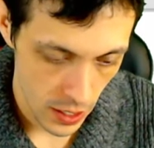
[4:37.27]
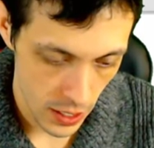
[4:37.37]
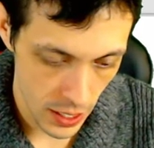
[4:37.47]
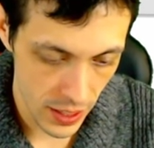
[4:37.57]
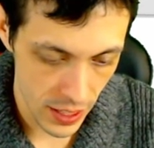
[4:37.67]

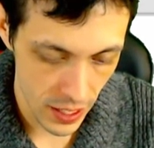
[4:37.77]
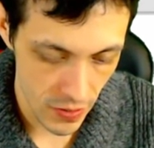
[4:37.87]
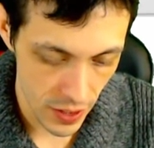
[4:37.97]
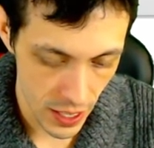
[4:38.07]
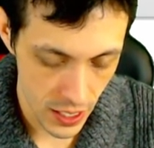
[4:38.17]
give it the
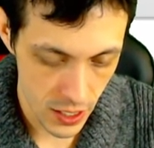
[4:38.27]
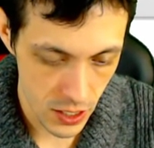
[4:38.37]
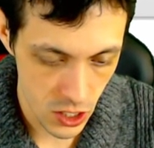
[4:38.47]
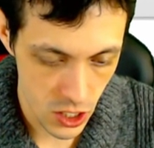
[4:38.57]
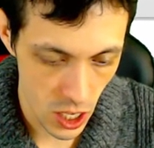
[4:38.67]
event,
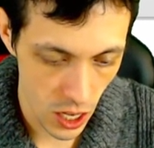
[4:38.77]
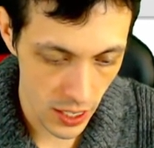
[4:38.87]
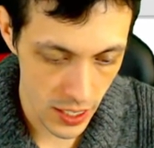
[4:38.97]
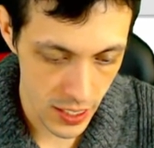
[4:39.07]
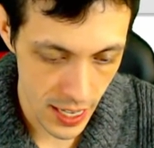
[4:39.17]

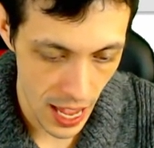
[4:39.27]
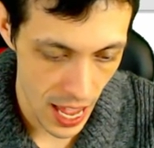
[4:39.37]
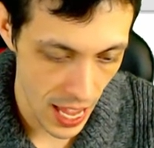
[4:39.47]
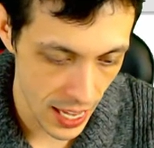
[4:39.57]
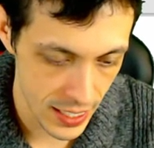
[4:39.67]
socket
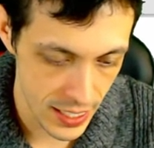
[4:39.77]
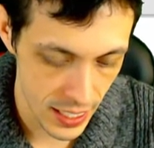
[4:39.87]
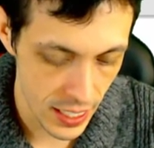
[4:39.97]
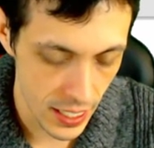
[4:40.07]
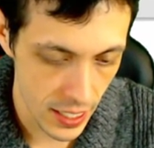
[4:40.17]
I
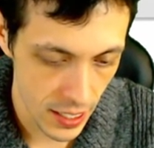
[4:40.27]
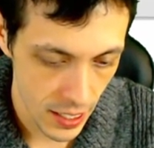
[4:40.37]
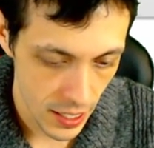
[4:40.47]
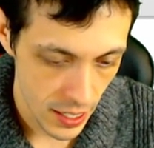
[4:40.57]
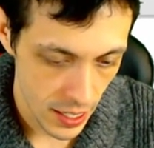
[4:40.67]
D,
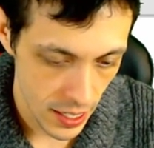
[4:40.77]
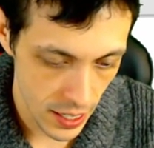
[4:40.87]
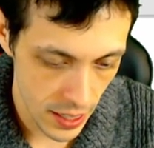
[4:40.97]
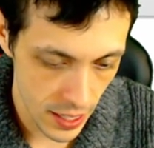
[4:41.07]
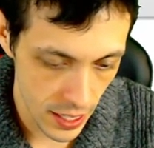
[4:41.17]

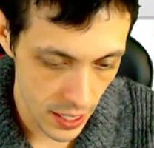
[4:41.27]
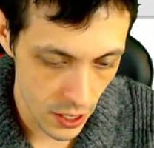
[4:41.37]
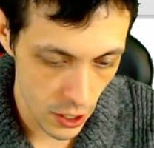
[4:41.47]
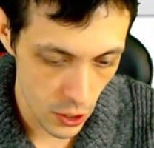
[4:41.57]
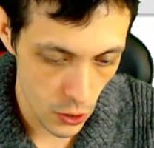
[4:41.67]
and
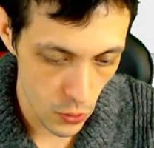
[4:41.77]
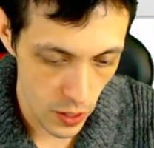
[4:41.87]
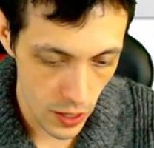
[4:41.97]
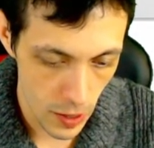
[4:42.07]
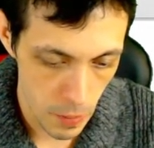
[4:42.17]
then new
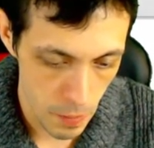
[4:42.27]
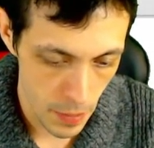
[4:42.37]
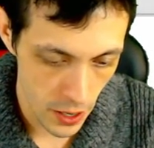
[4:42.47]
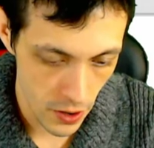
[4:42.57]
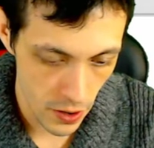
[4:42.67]

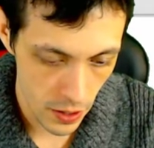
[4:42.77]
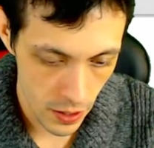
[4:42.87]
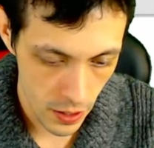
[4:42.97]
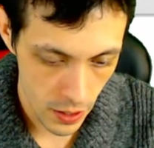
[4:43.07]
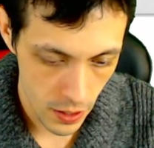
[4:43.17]
emitter
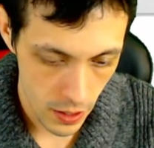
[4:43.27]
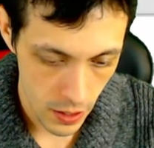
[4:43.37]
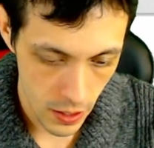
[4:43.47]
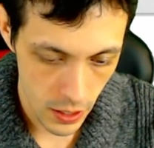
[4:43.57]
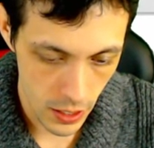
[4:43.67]

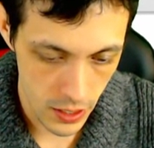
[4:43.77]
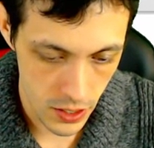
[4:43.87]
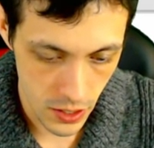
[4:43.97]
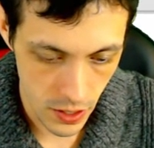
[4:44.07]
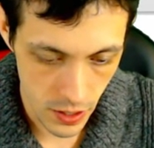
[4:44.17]

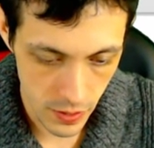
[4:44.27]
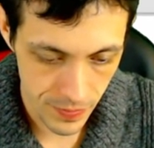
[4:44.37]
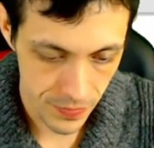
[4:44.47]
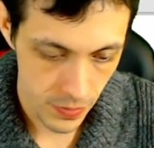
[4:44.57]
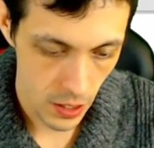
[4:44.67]
listener.
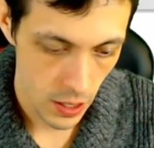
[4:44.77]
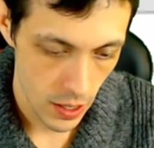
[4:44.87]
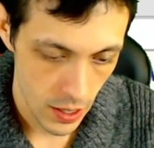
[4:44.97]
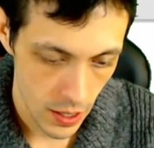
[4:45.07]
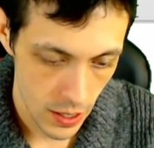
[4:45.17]

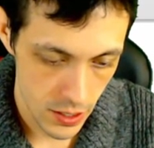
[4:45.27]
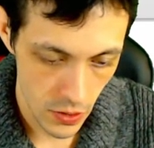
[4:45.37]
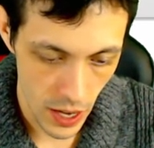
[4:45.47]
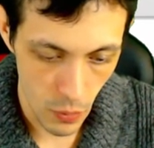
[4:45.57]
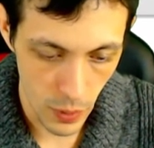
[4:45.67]
And so
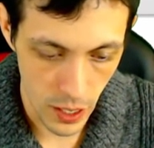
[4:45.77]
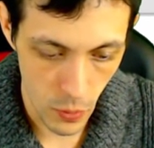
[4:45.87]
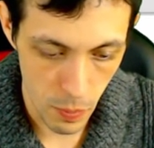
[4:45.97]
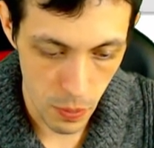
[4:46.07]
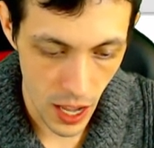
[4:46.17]
now we can
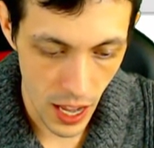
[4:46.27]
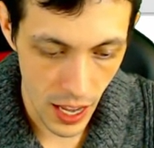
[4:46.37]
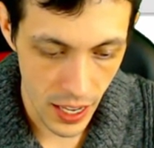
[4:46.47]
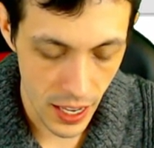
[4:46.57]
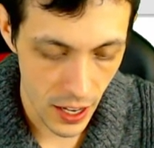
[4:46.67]
reply
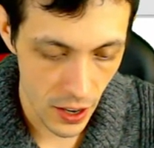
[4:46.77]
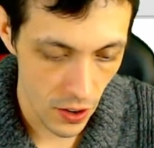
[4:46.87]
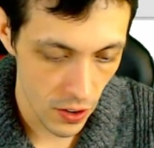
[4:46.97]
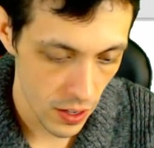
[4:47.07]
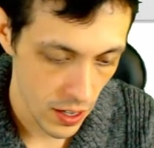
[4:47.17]

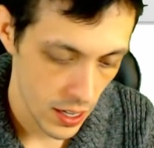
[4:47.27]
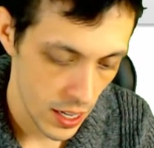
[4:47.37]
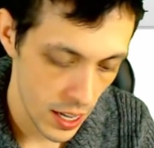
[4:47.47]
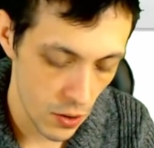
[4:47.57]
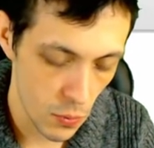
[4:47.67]
here,
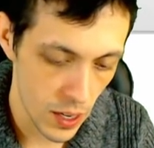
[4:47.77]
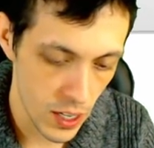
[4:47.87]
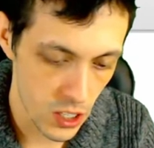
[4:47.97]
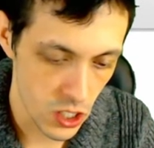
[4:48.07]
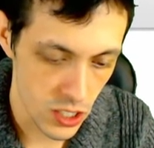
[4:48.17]
and we
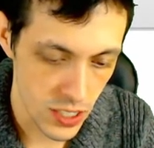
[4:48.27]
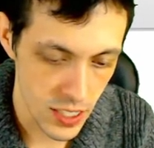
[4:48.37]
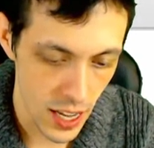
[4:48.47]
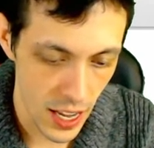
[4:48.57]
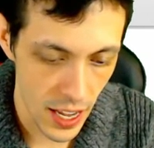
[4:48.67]
can just
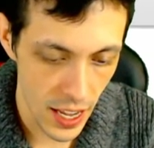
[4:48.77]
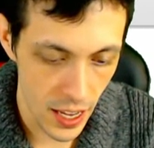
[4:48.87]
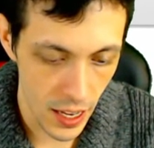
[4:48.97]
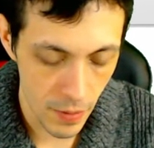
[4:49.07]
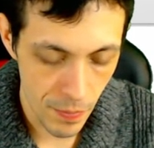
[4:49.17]

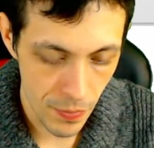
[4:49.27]
say,